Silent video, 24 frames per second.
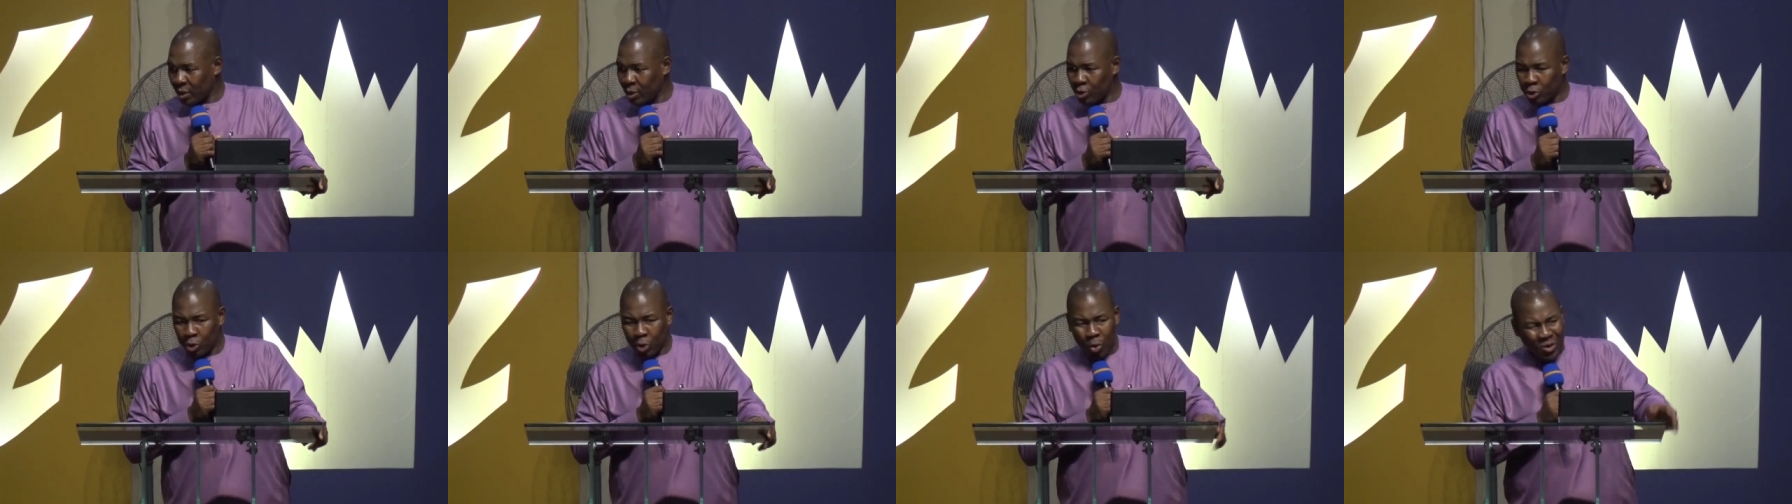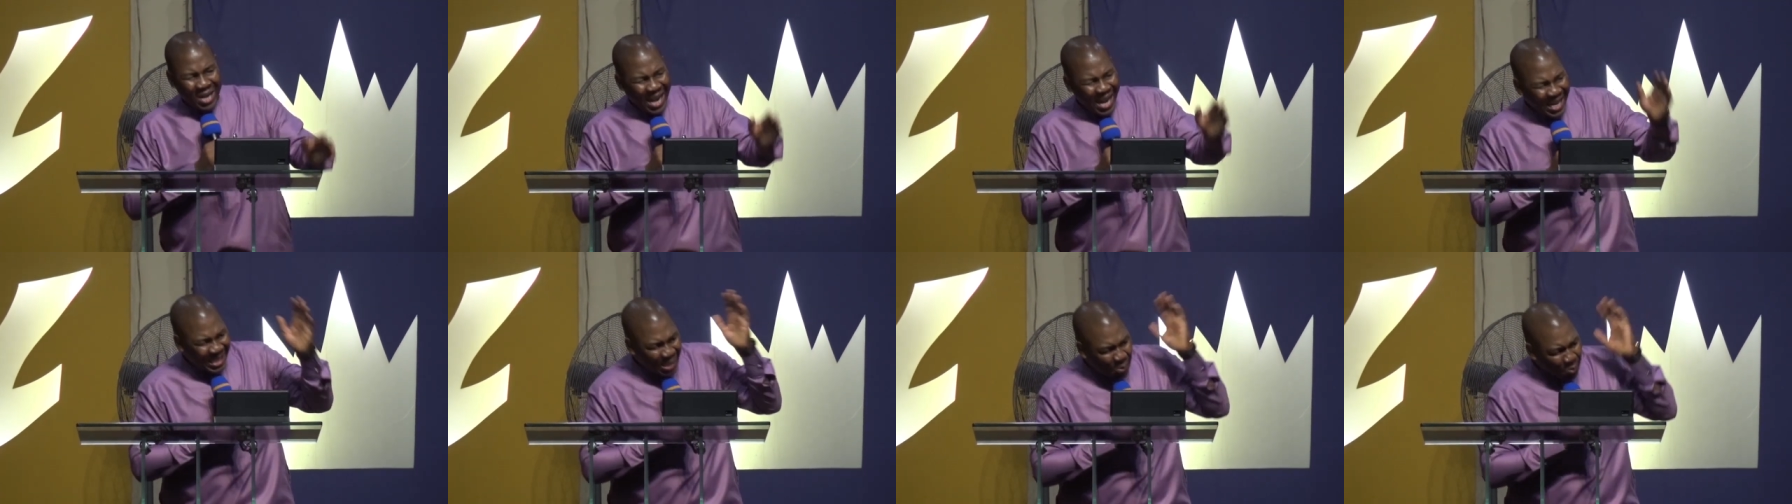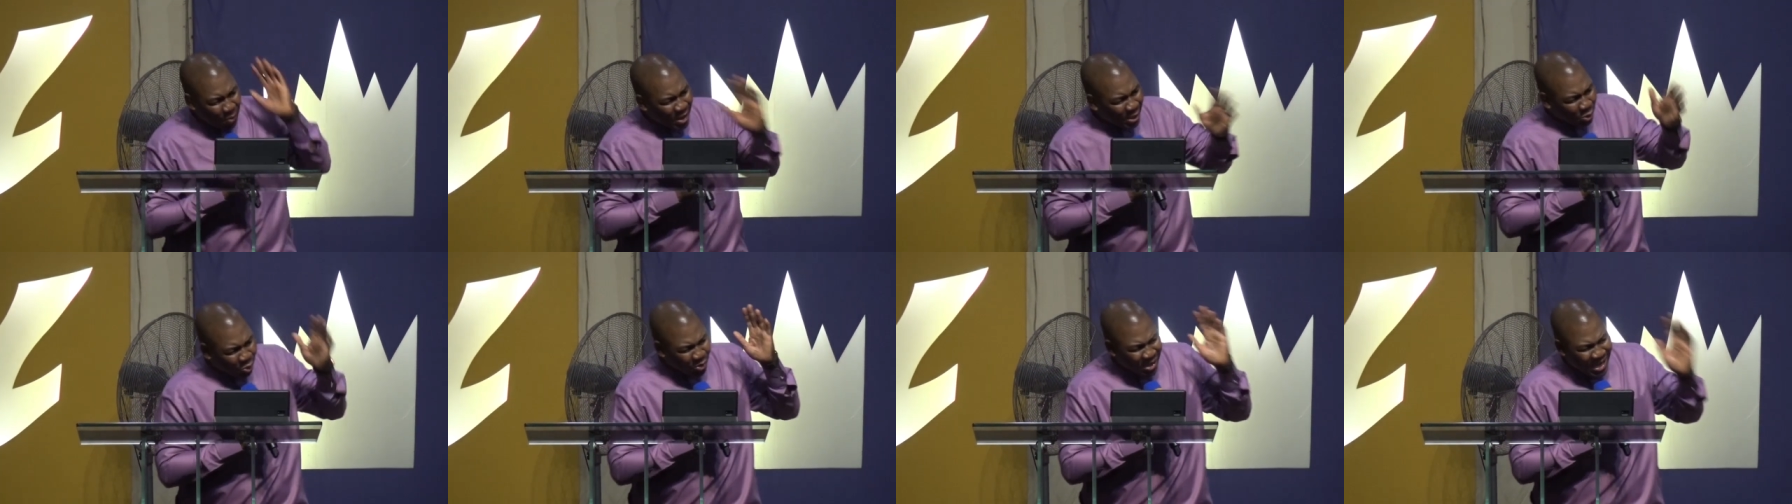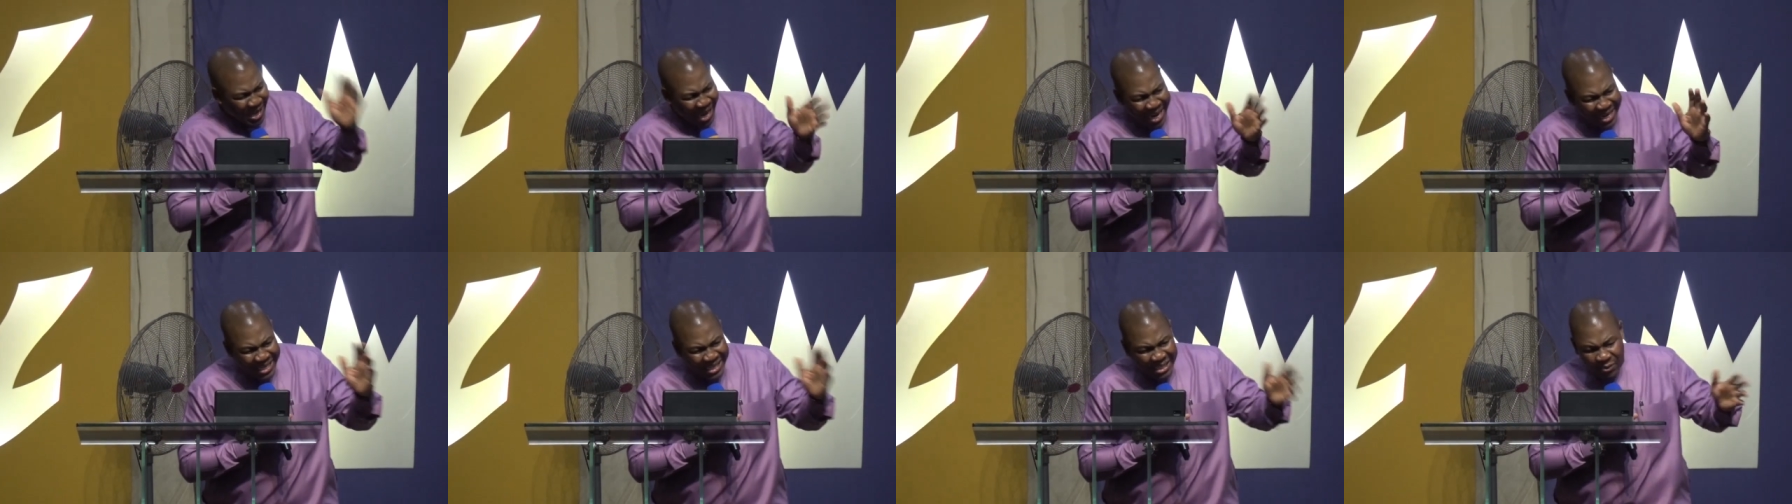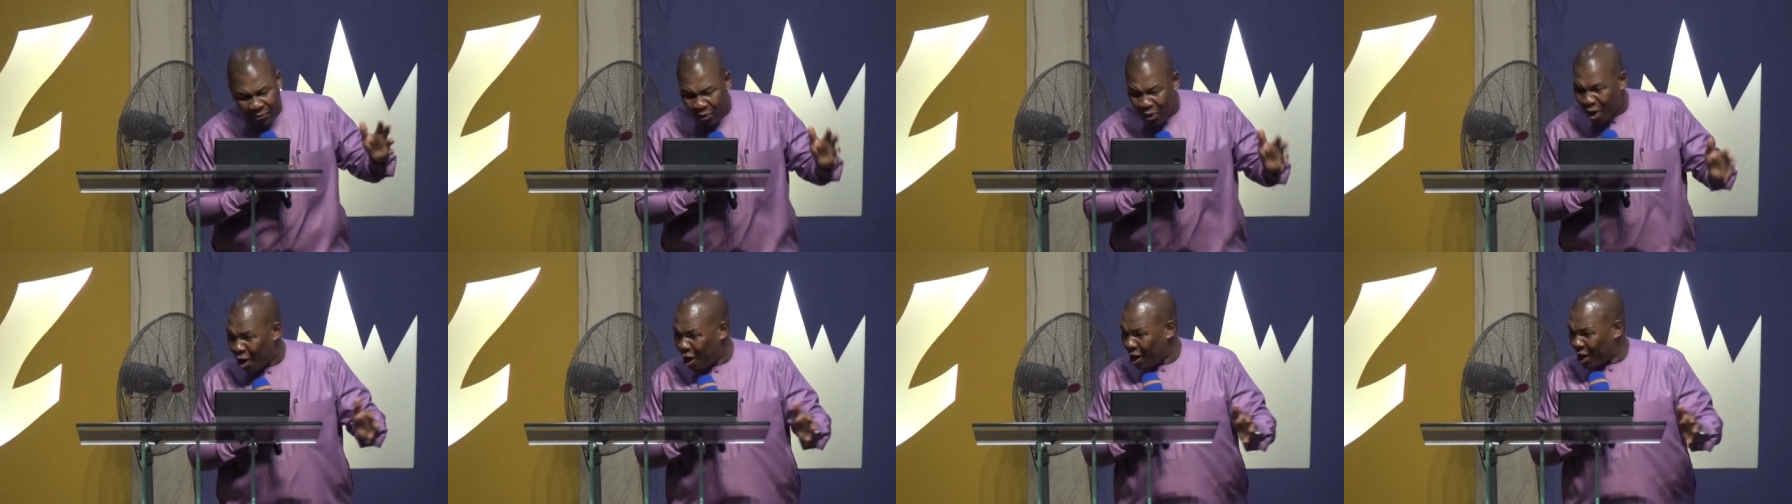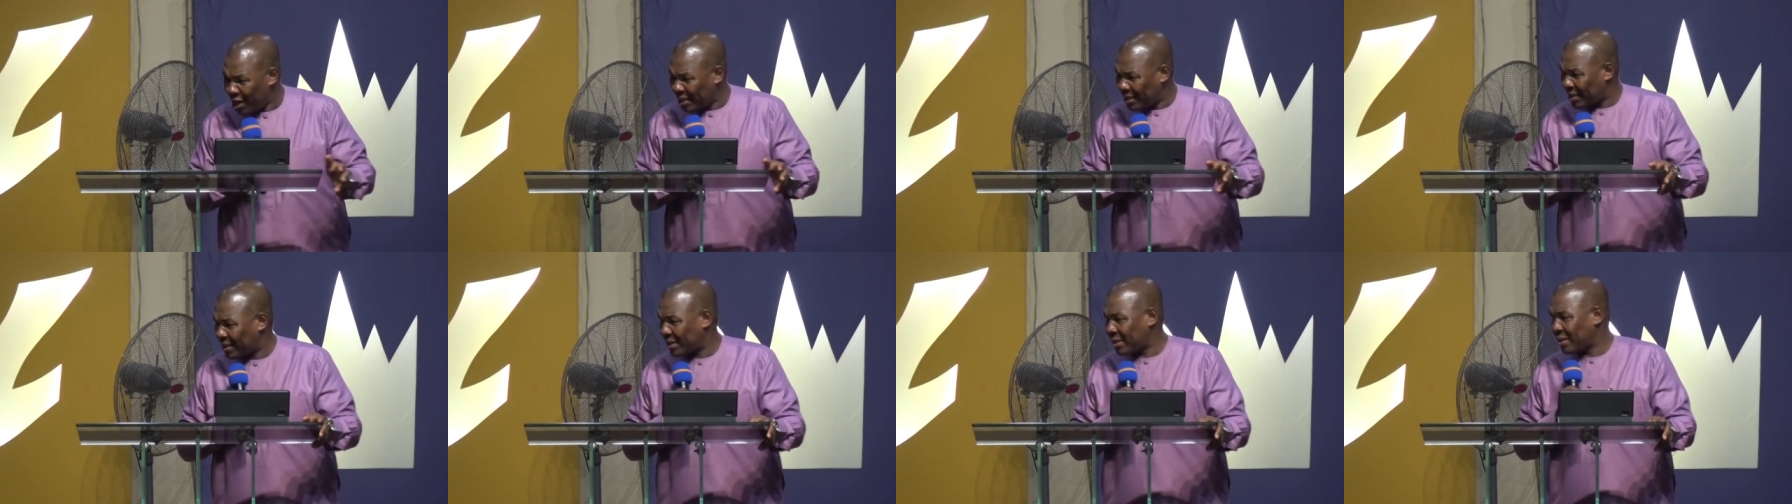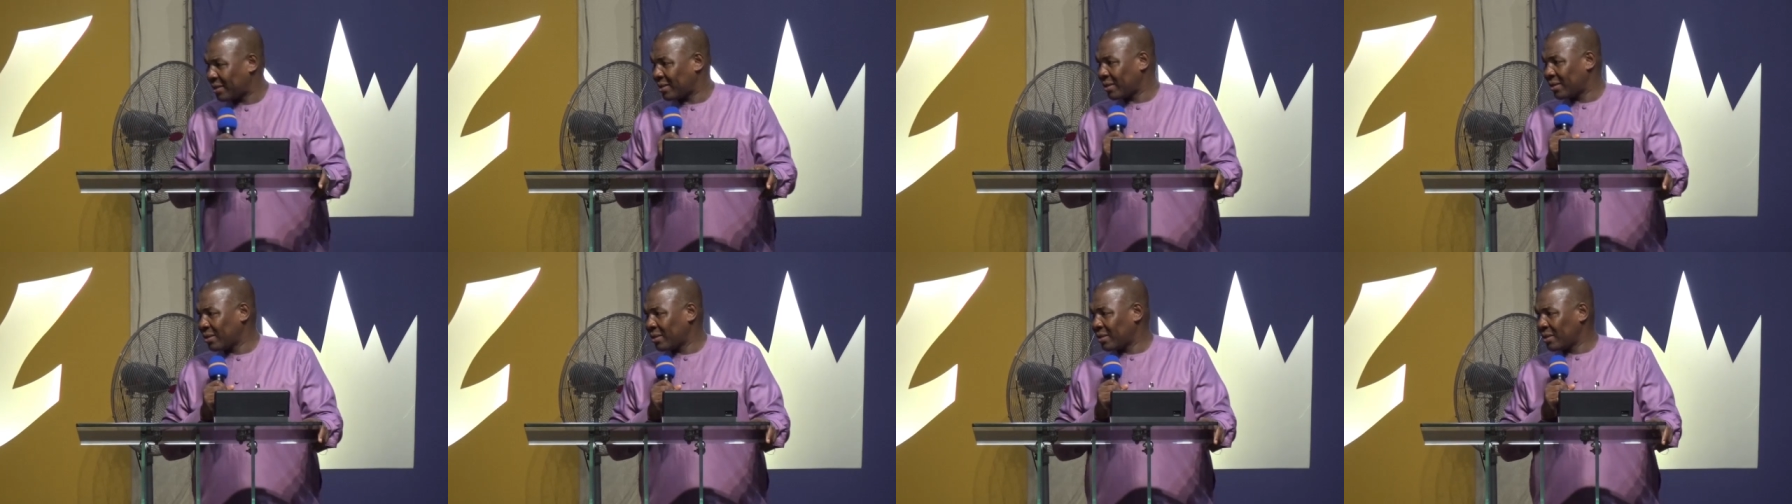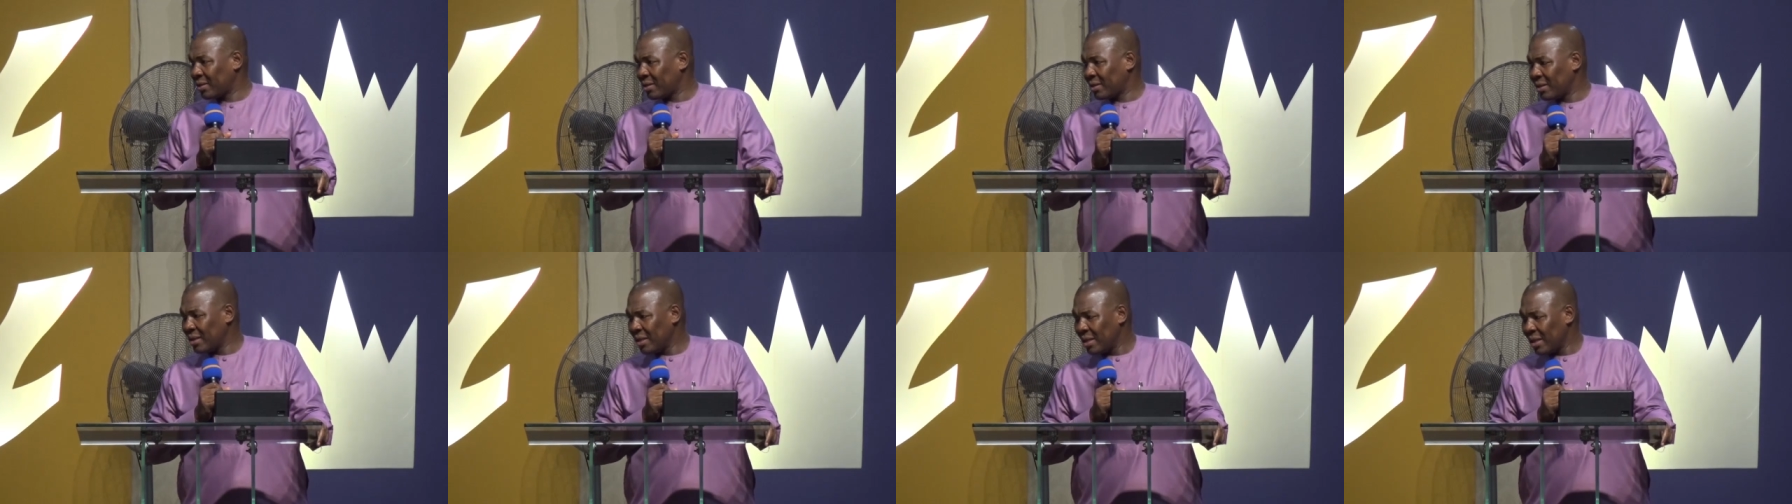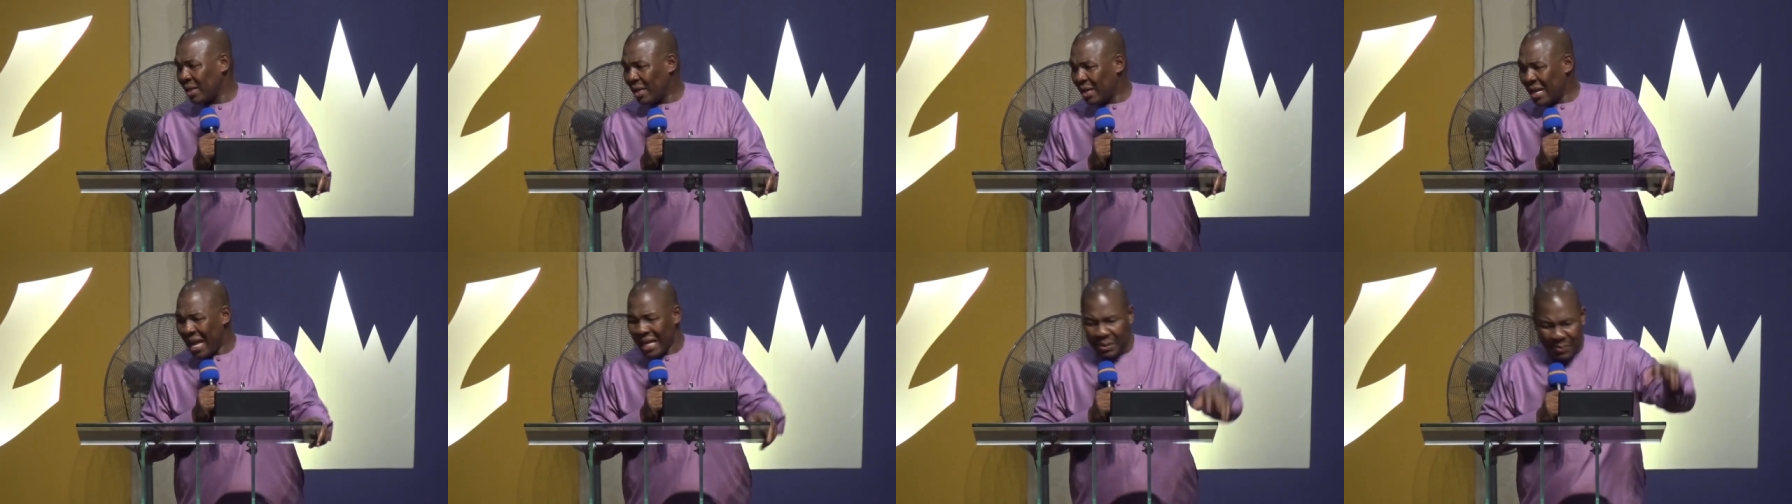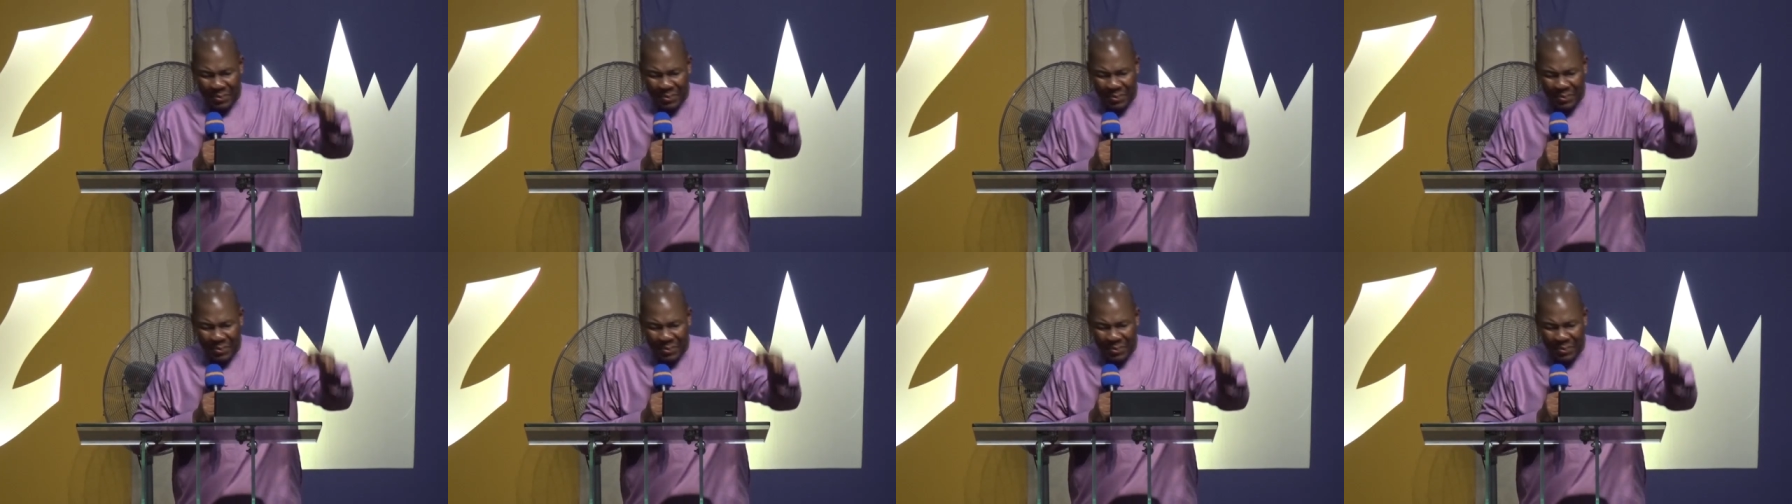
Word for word: So let's wait to hear his voice. Let's